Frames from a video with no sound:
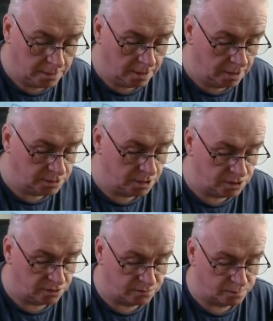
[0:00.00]
There it
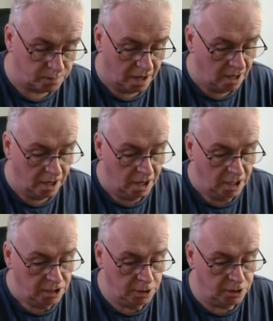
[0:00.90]
is.
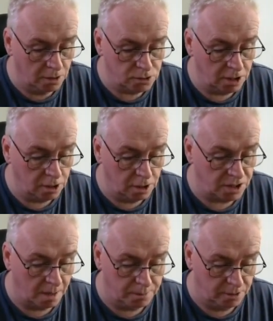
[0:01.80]
You don't see a lot
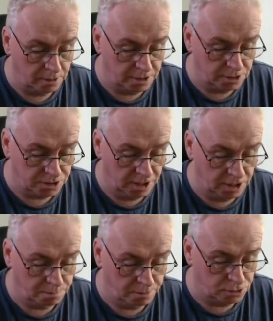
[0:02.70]
happen at this
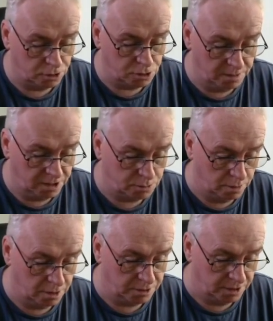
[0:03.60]
stage, but trust me, it's
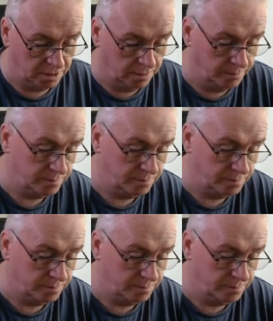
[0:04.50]
working.